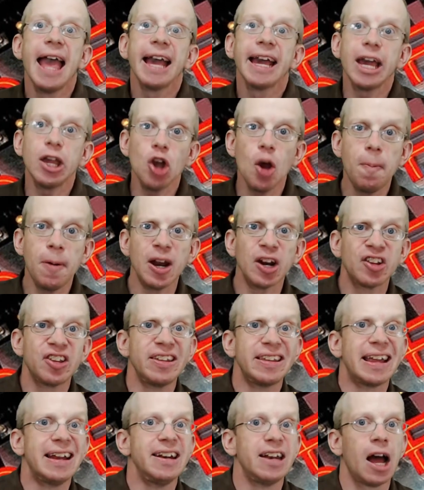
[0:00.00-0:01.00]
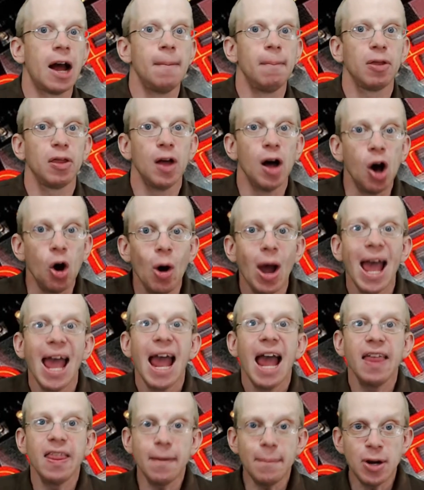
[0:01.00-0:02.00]
Get your predictions in down below
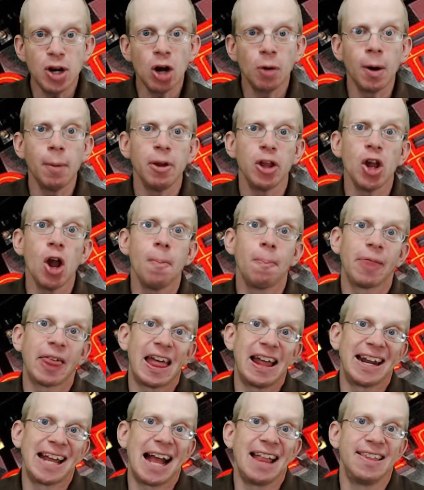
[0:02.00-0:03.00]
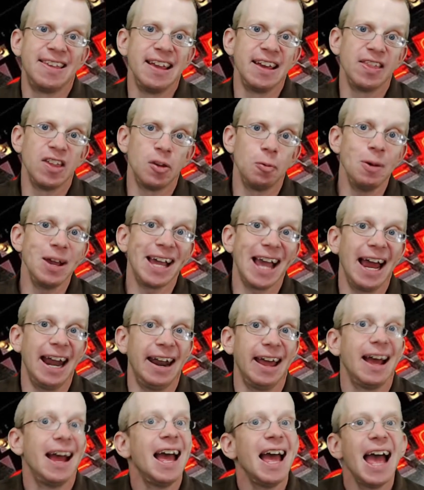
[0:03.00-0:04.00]
and let me know what you're planning on seeing this weekend.
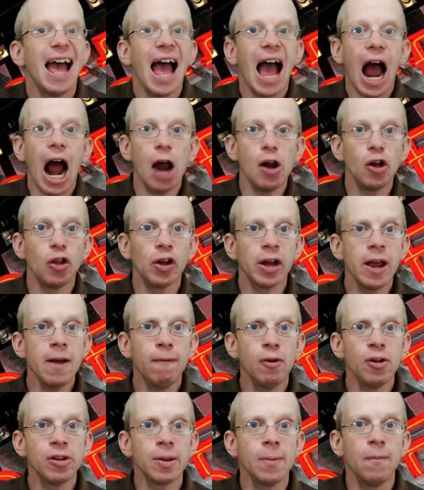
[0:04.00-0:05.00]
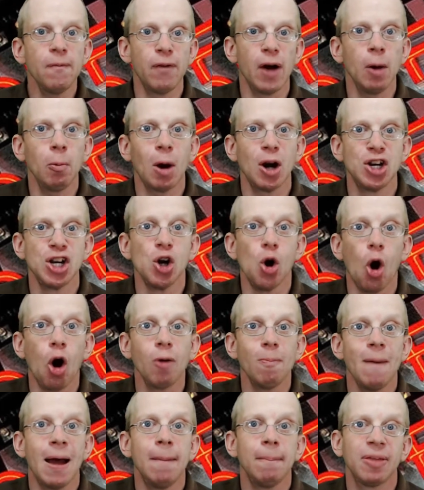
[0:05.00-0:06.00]
Are you looking for some fun watching
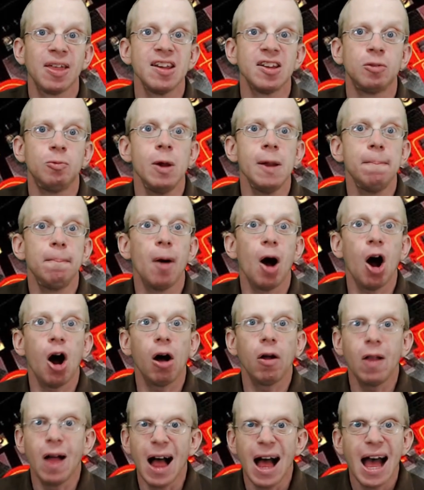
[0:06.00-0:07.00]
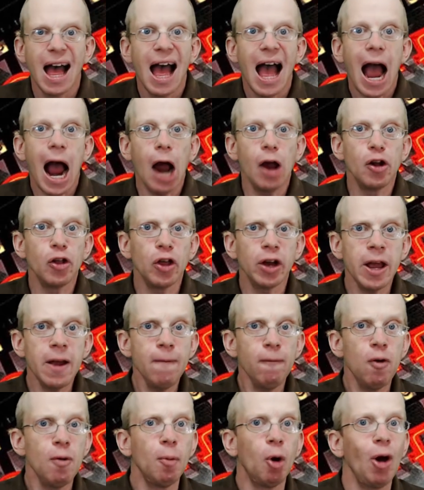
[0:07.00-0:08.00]
old men play streetball? Are you looking
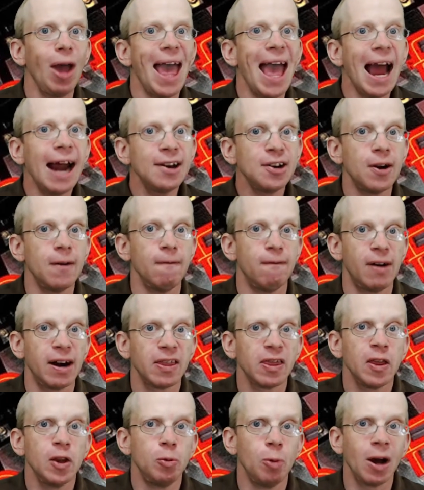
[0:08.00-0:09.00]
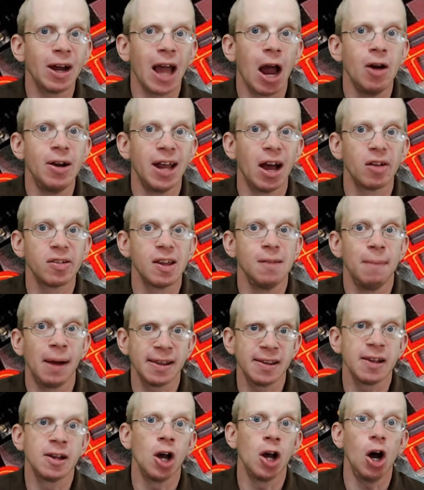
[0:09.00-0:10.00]
for more action fighting the drug cartels in
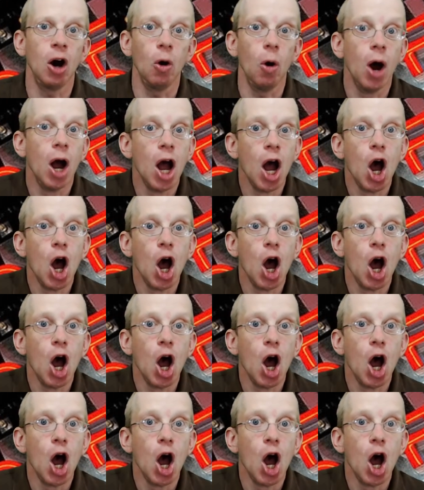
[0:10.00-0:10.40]
Mexico?